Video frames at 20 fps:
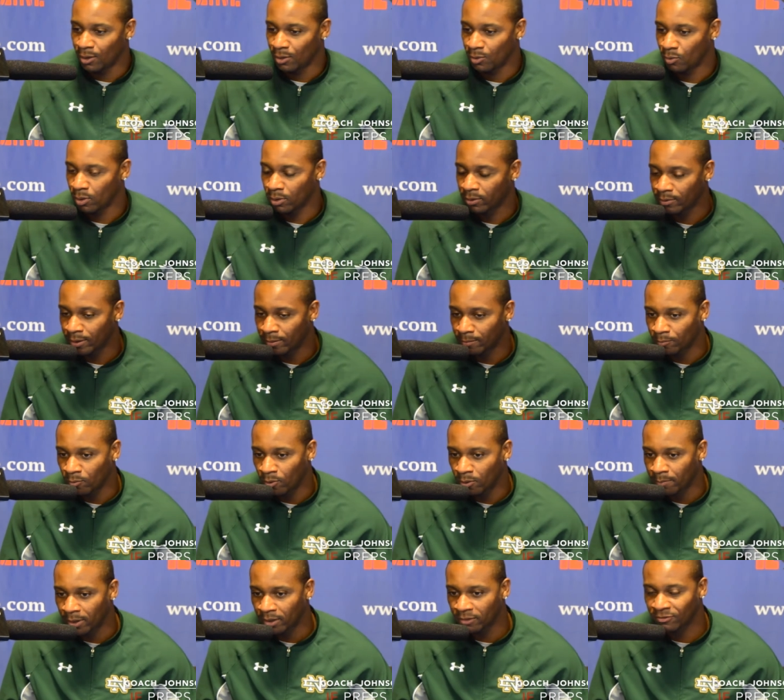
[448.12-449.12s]
What
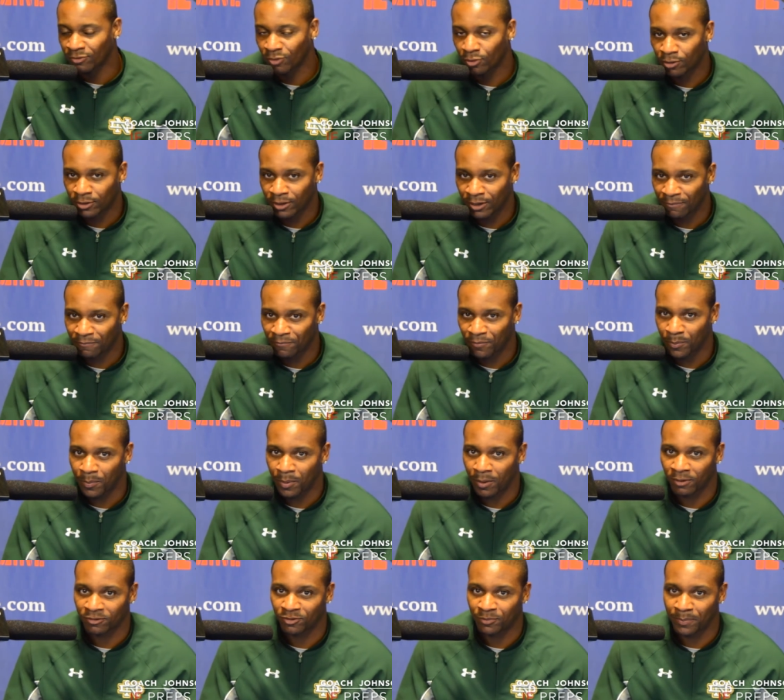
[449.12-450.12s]
makes Notre Dame
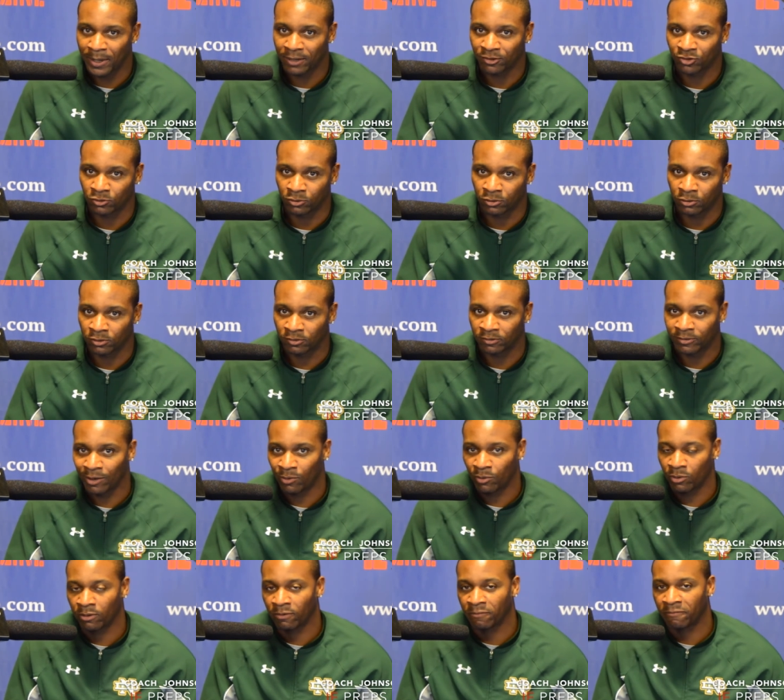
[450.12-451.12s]
football special is
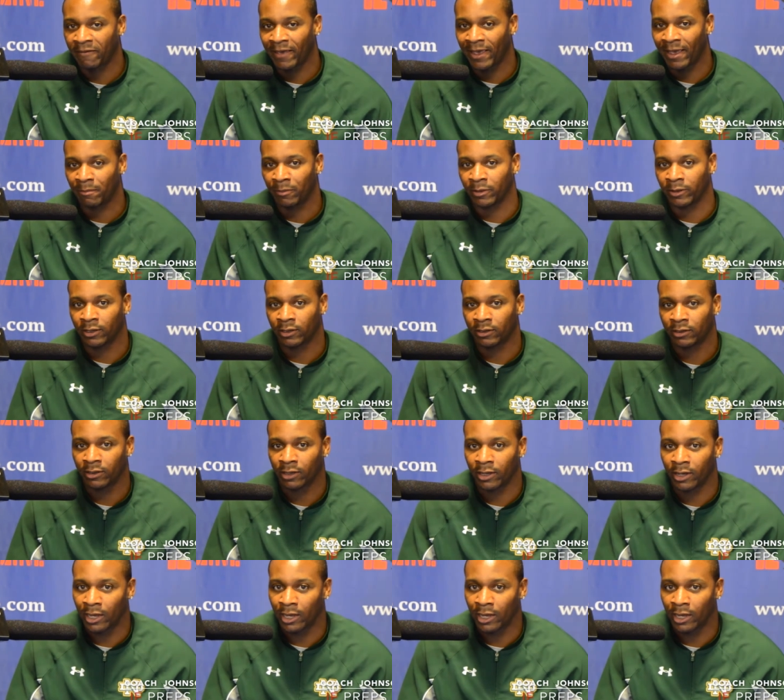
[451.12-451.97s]
that we're a family.